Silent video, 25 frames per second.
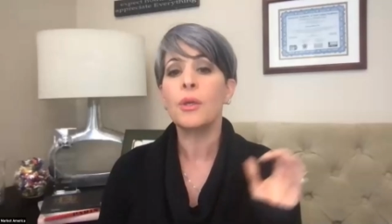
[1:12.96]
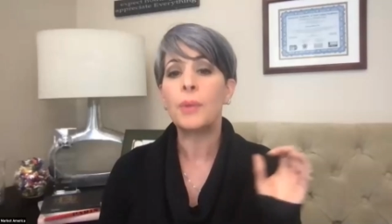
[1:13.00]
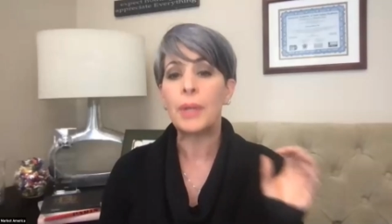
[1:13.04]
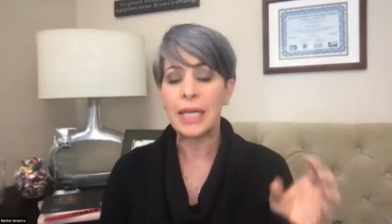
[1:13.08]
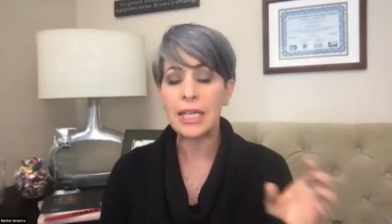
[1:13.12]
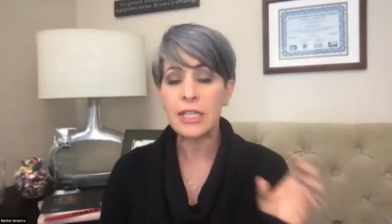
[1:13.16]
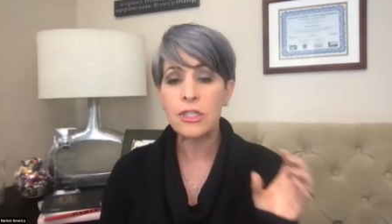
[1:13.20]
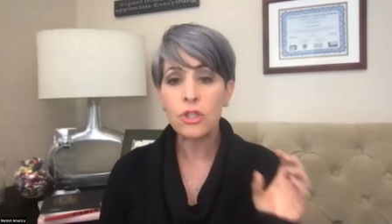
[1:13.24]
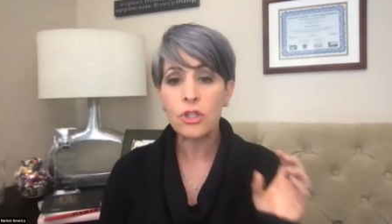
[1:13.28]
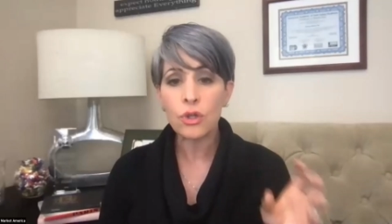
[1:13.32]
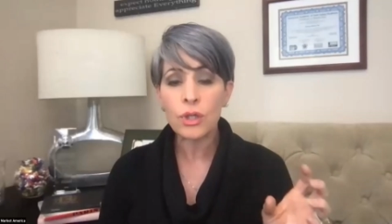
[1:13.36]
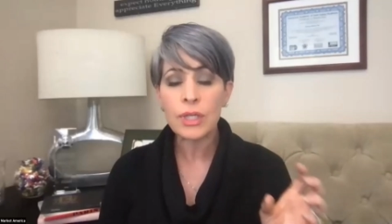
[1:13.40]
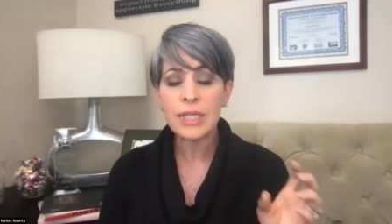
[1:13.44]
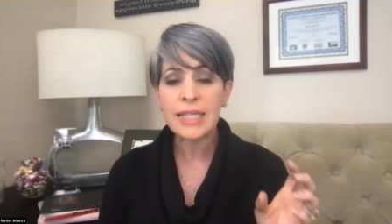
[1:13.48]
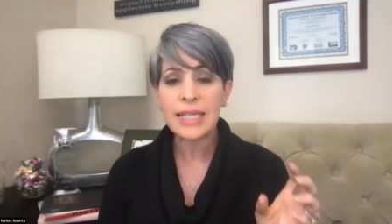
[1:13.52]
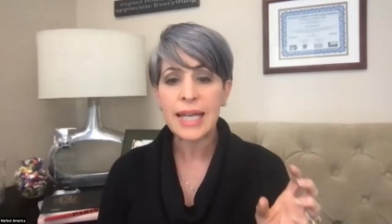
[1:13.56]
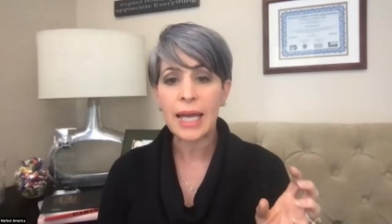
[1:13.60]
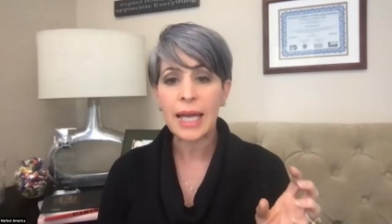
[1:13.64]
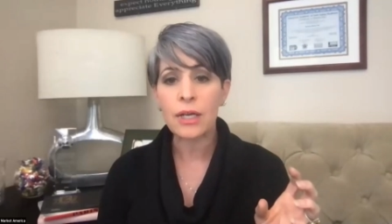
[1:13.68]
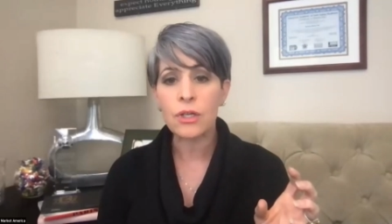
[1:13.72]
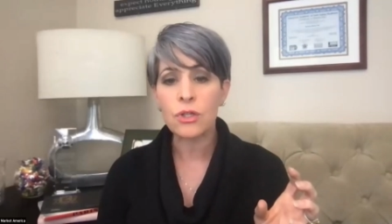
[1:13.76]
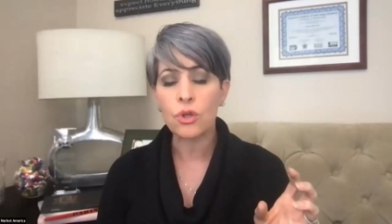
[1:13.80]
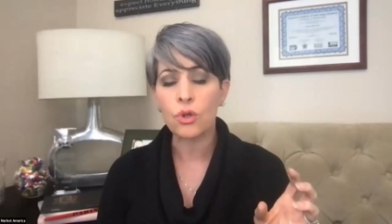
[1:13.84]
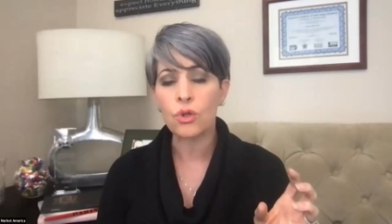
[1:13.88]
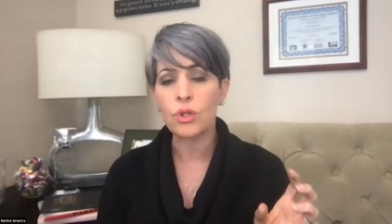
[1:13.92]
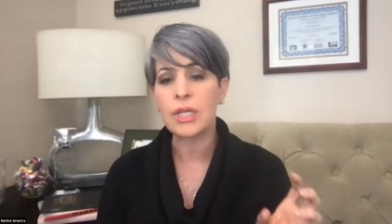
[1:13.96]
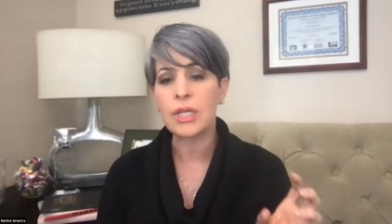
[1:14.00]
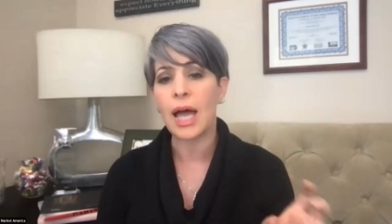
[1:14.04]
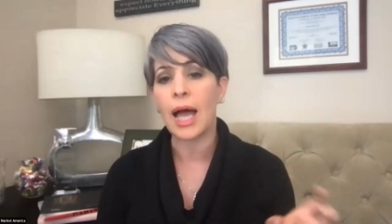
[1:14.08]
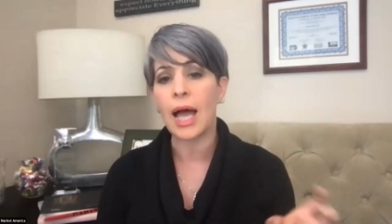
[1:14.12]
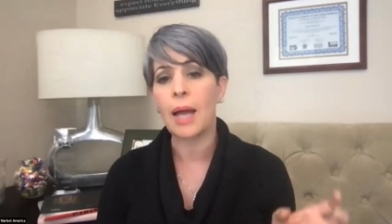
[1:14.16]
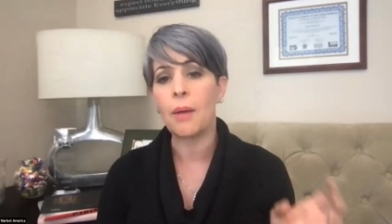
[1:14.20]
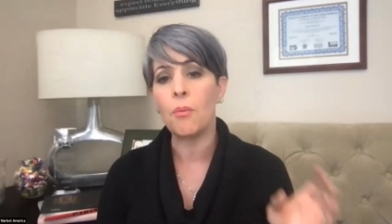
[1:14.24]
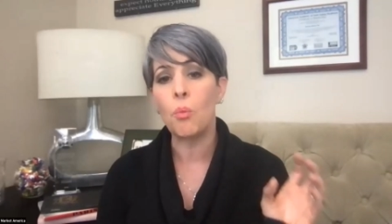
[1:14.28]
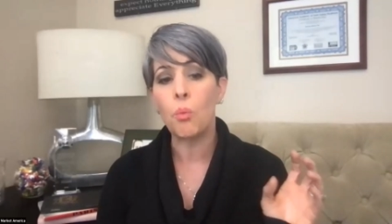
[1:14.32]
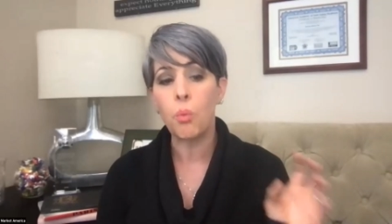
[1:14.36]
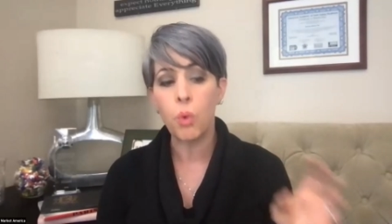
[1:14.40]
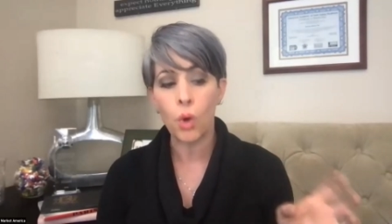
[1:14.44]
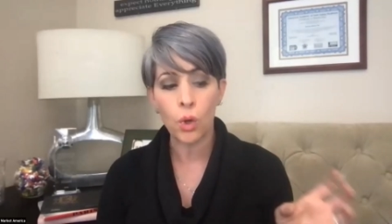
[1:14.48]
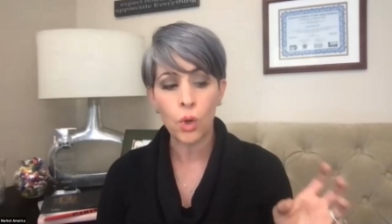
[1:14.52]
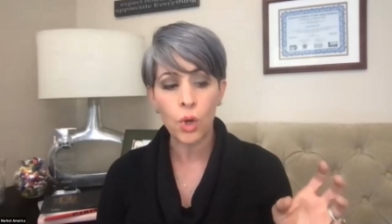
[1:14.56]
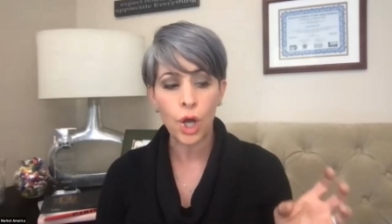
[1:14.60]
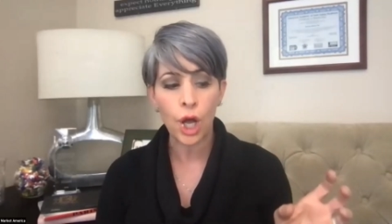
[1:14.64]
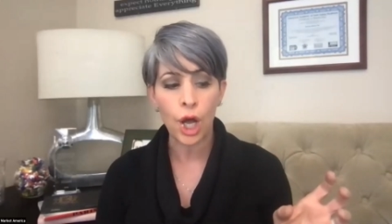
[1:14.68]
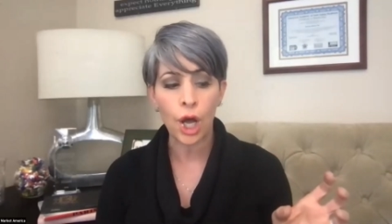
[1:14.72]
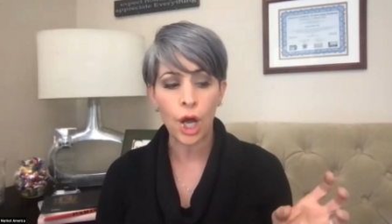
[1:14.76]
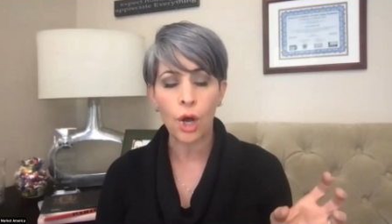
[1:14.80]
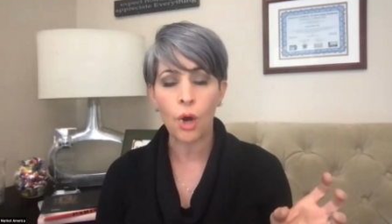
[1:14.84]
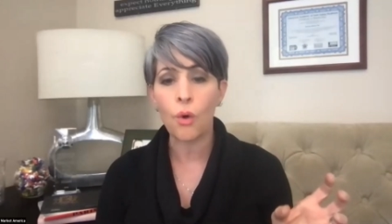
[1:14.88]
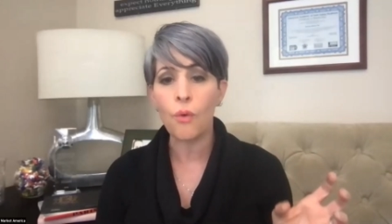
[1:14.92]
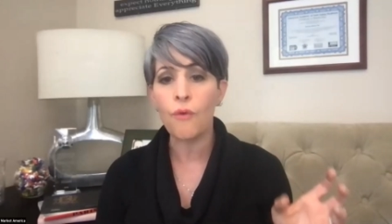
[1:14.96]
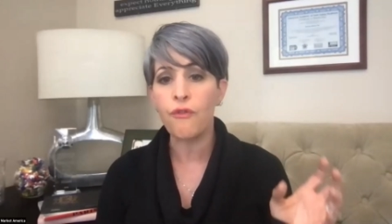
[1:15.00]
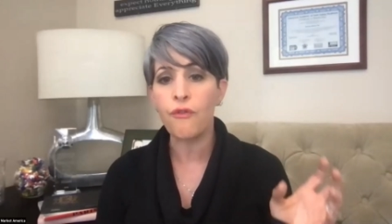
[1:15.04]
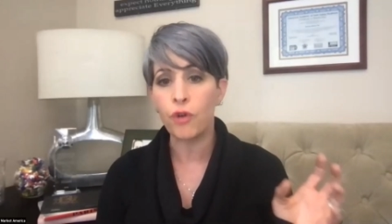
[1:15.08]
So Eastern Standard Time, will go